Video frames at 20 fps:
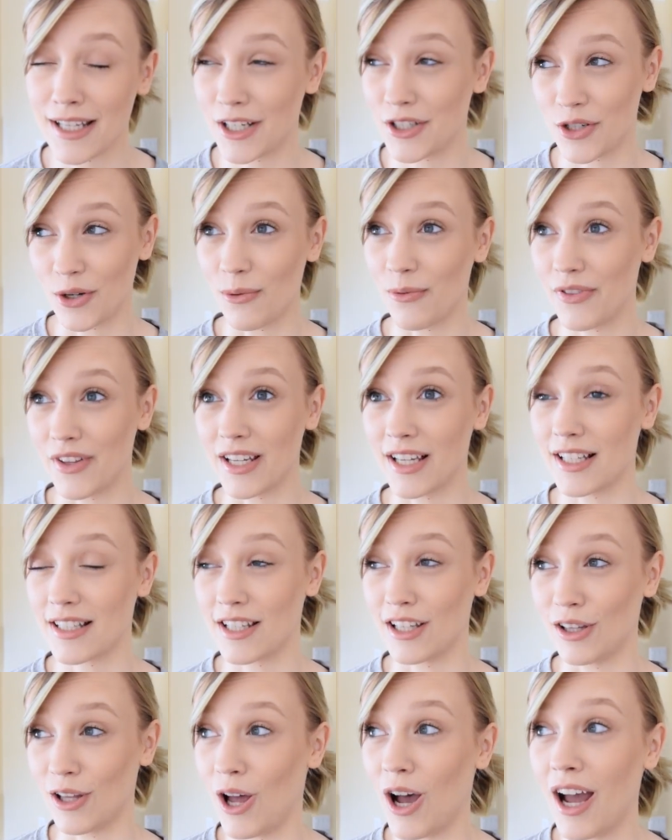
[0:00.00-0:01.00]
I don't think it's
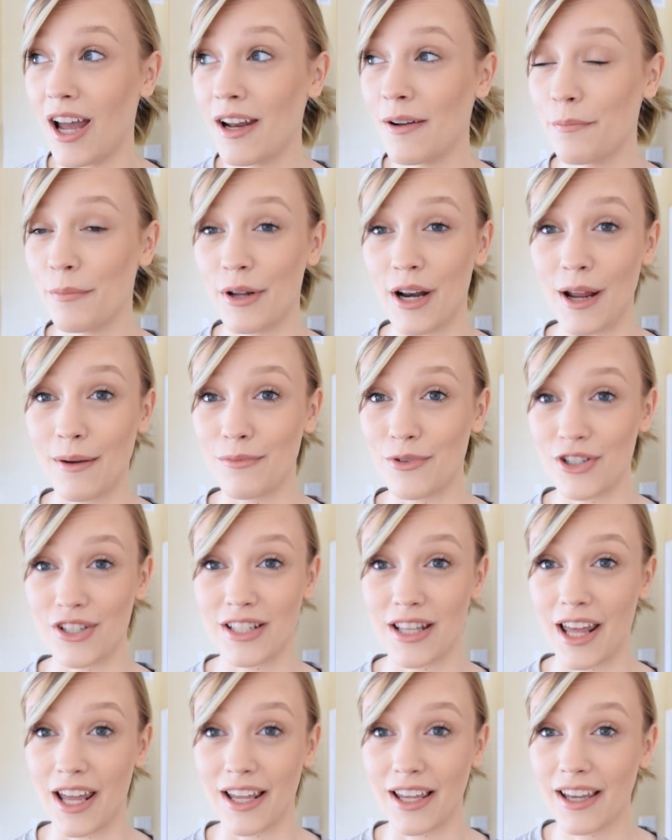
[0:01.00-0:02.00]
a lot, but I'm
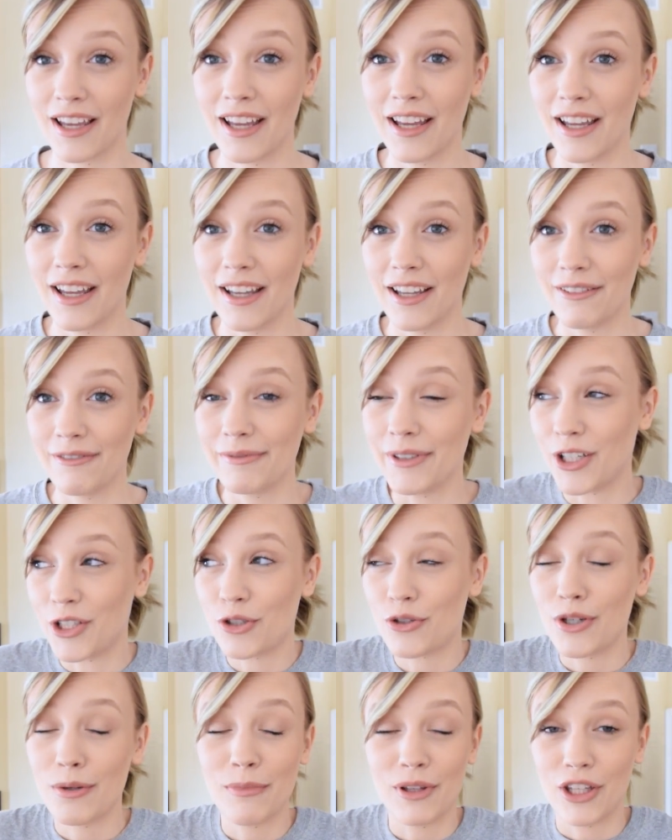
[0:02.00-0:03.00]
just like
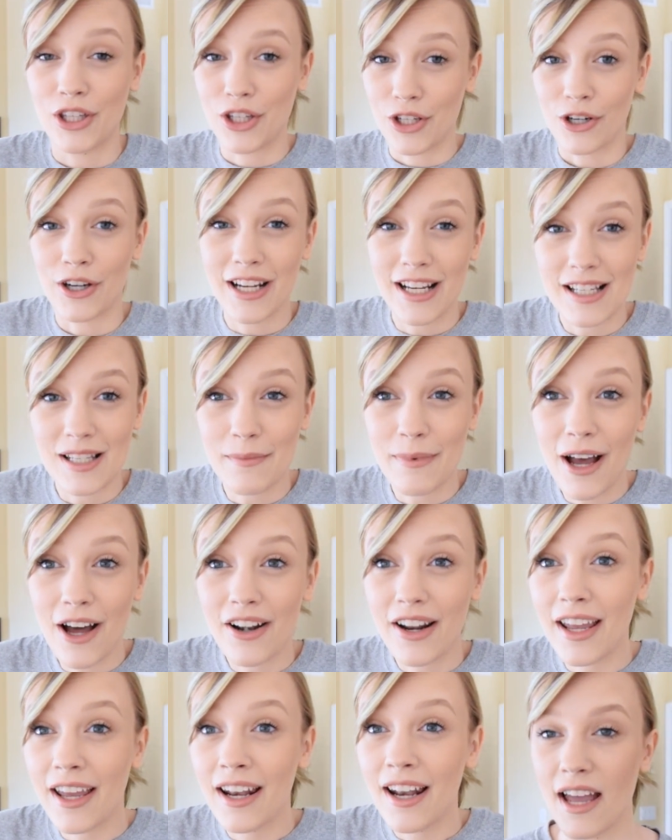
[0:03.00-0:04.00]
extremely curious about
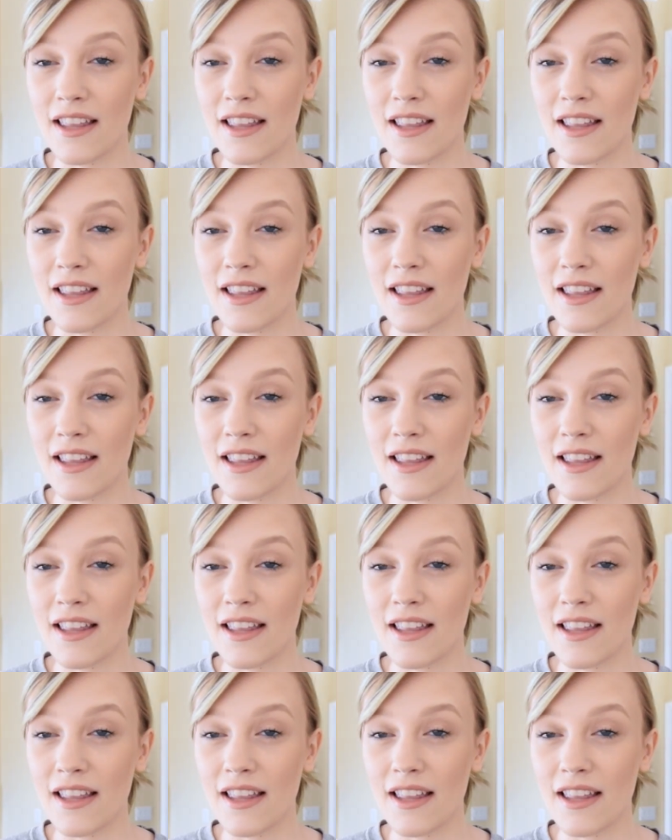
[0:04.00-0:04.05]
it.